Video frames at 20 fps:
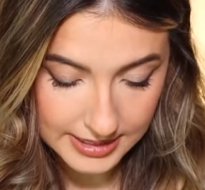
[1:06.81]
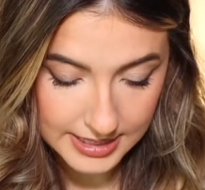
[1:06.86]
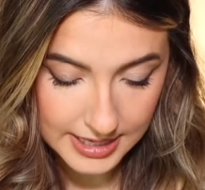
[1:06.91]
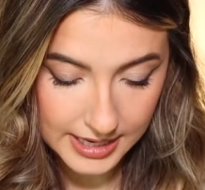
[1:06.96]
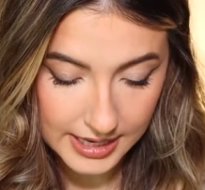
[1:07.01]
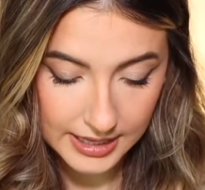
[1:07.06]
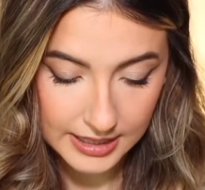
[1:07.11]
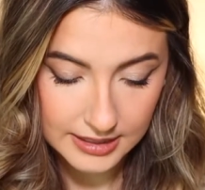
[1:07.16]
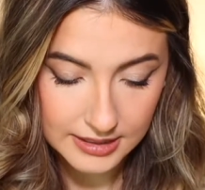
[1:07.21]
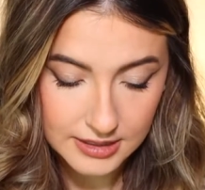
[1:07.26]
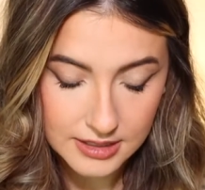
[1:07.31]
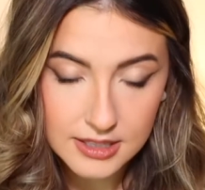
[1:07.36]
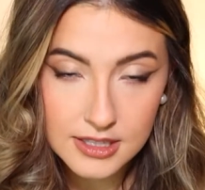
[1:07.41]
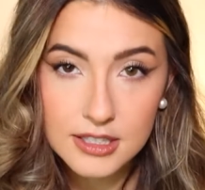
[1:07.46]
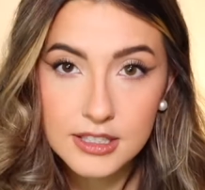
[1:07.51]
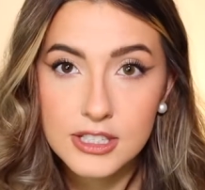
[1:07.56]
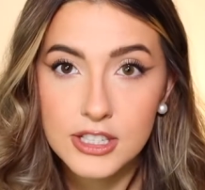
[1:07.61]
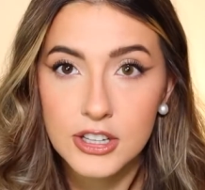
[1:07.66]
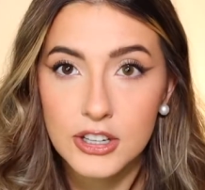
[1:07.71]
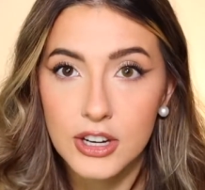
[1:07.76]
tint
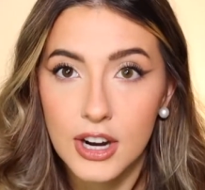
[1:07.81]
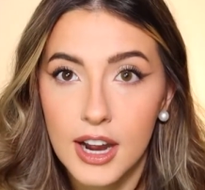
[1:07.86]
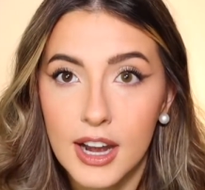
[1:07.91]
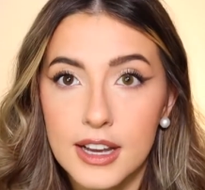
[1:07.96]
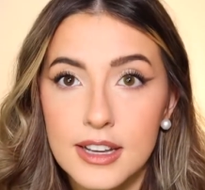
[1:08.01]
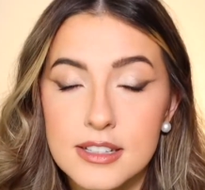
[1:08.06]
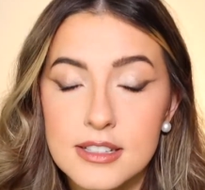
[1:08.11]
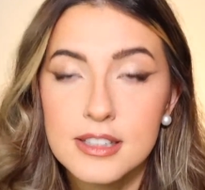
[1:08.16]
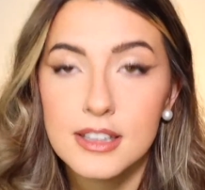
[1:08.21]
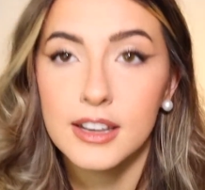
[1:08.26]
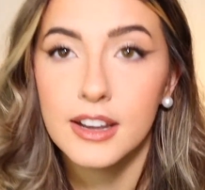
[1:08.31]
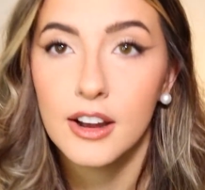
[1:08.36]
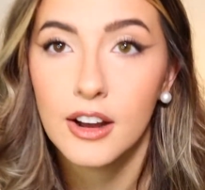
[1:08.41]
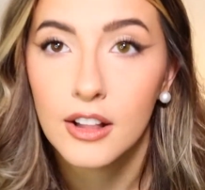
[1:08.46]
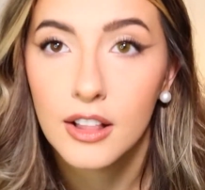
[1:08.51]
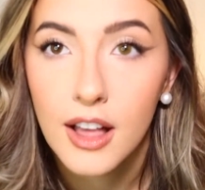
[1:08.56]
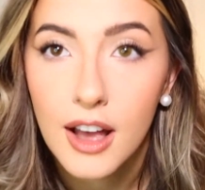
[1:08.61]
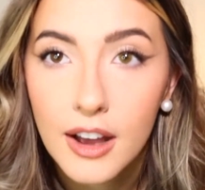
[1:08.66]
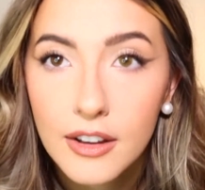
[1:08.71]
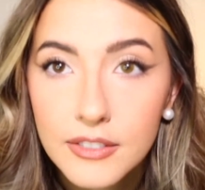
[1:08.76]
to your eyes. Like
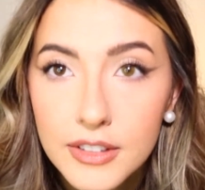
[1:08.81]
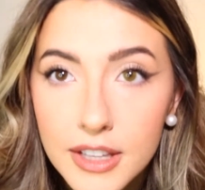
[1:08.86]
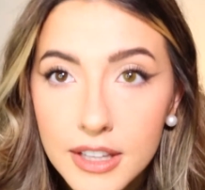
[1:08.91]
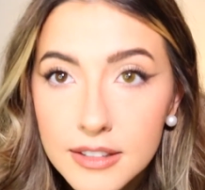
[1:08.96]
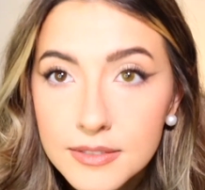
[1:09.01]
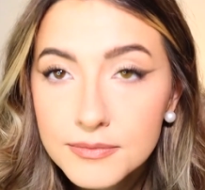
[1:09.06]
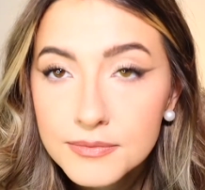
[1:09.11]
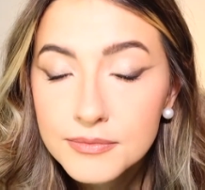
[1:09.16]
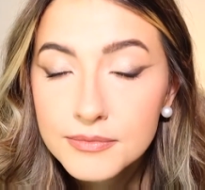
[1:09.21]
I'll have it,